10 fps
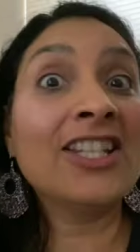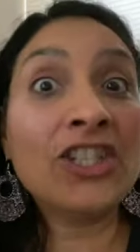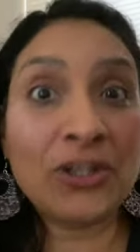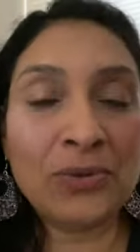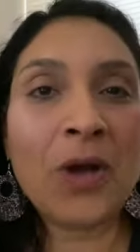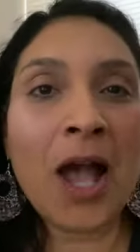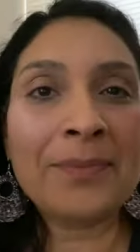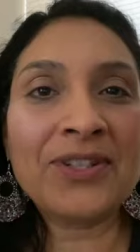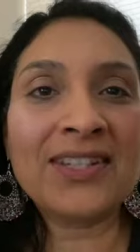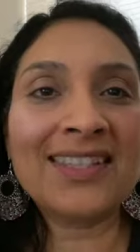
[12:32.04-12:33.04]
Two
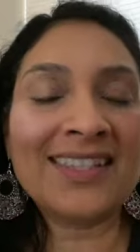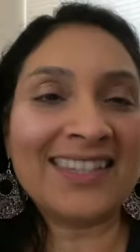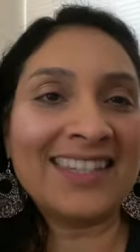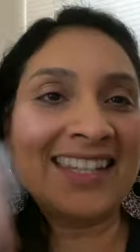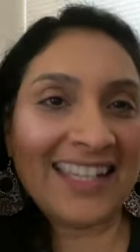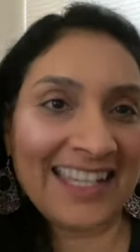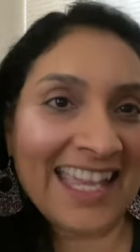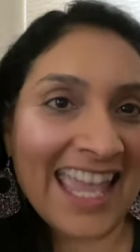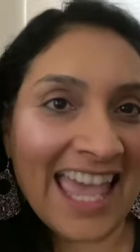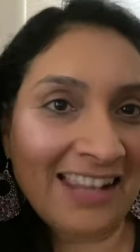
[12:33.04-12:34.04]
options,
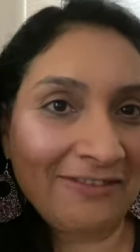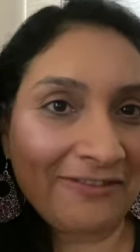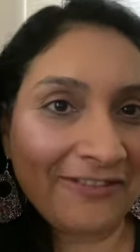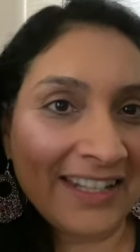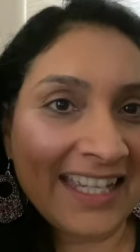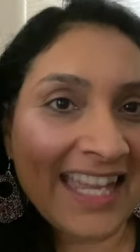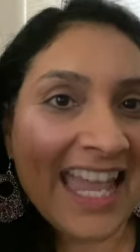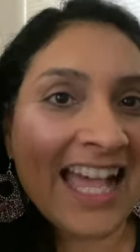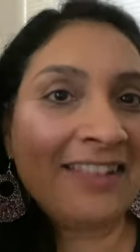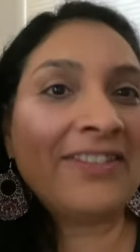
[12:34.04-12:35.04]
e.l.f.
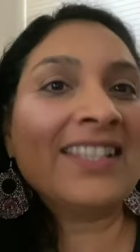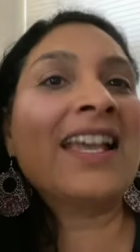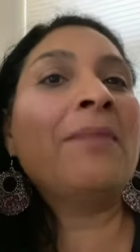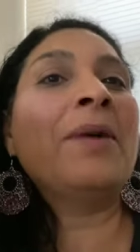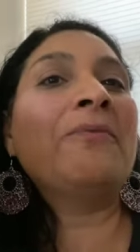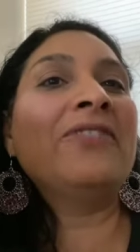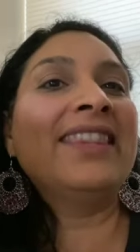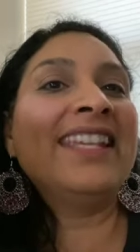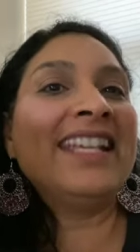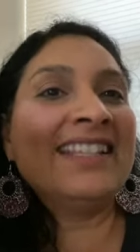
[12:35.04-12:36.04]
e.l.f. has come up with
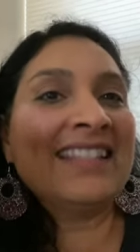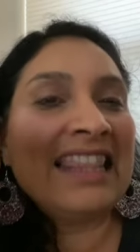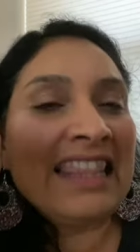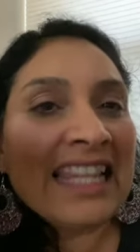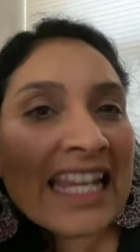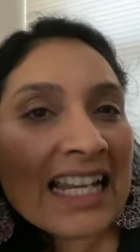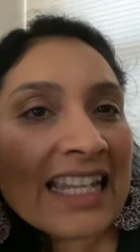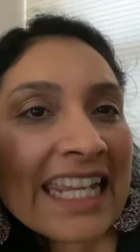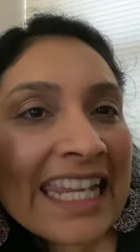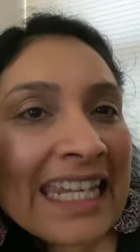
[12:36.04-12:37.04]
these little
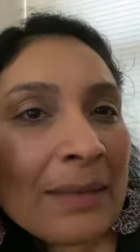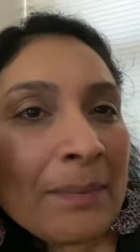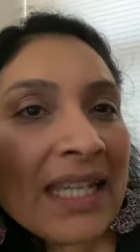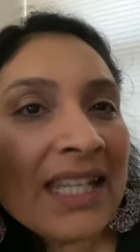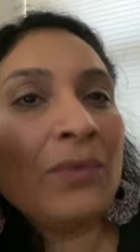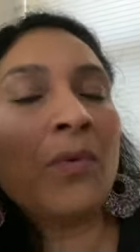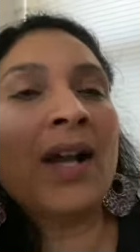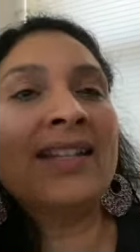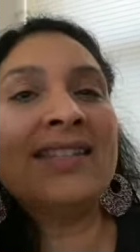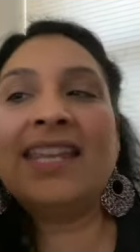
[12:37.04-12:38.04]
itty bitty
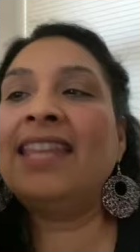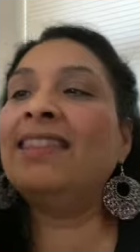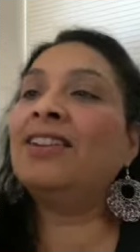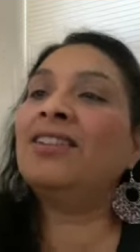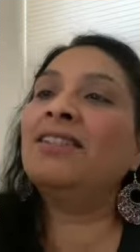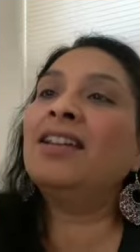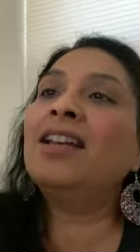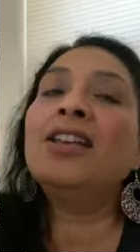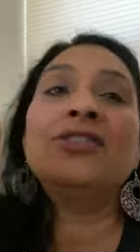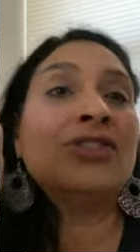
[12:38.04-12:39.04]
ones, and they're
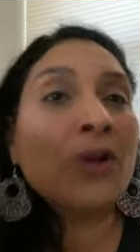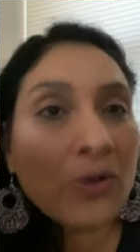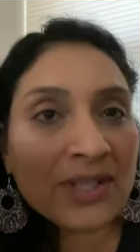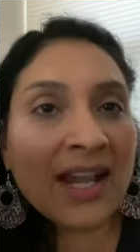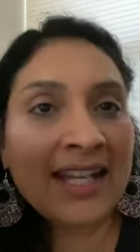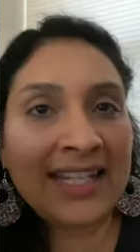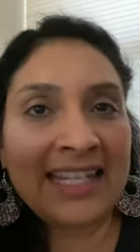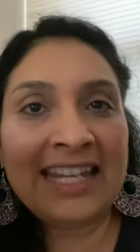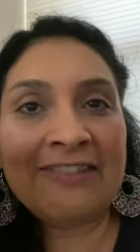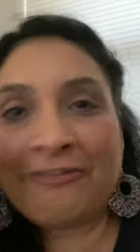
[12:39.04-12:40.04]
so
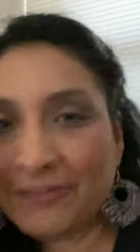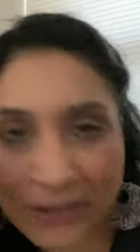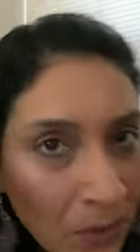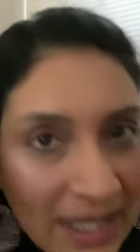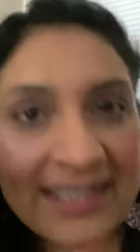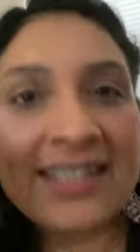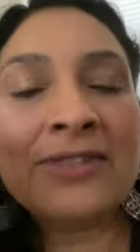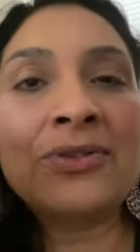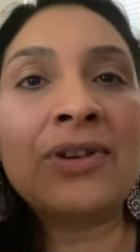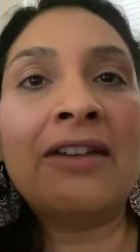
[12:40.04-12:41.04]
tiny, so easy to
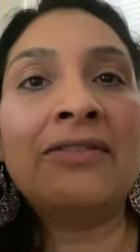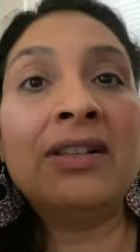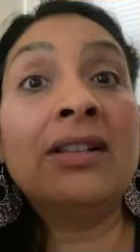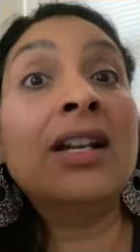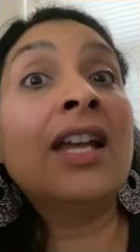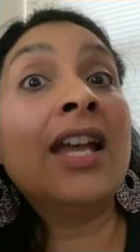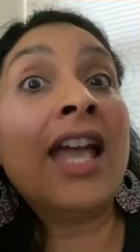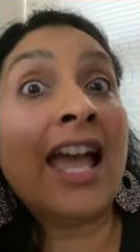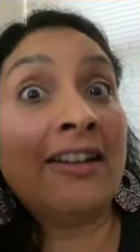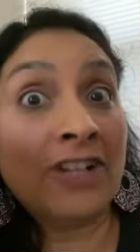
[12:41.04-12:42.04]
travel,
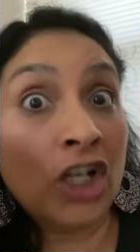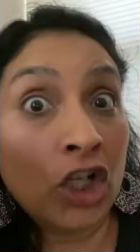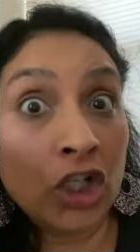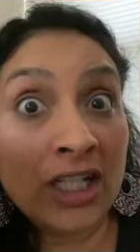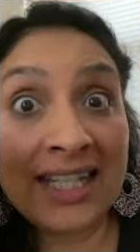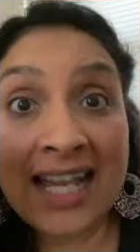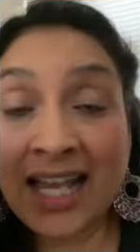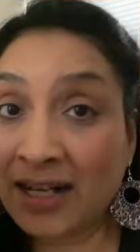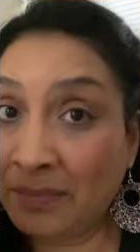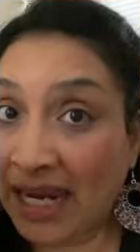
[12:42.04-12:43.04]
have good
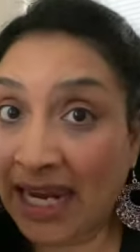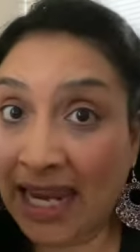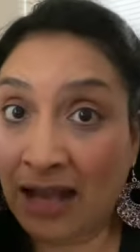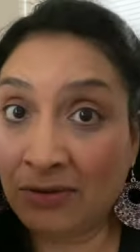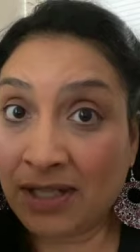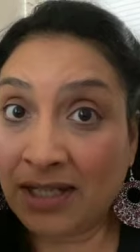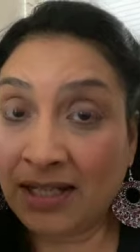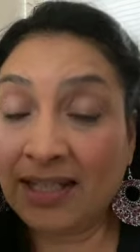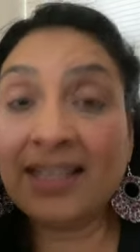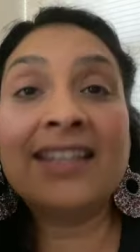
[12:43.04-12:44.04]
color payout.
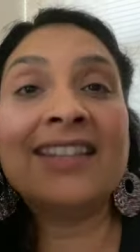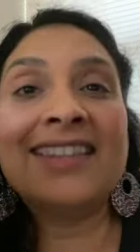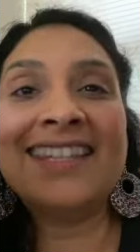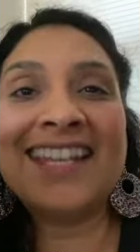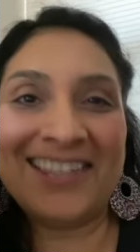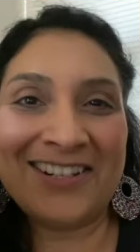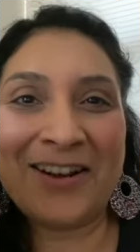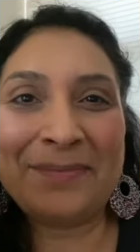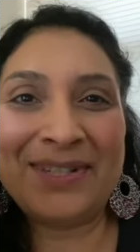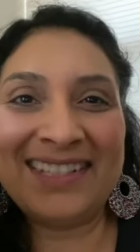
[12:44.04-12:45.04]
The other
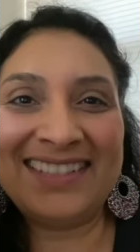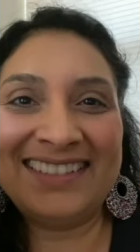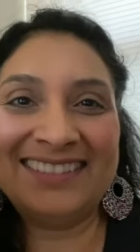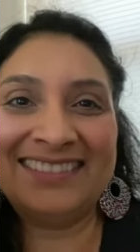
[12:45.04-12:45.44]
option,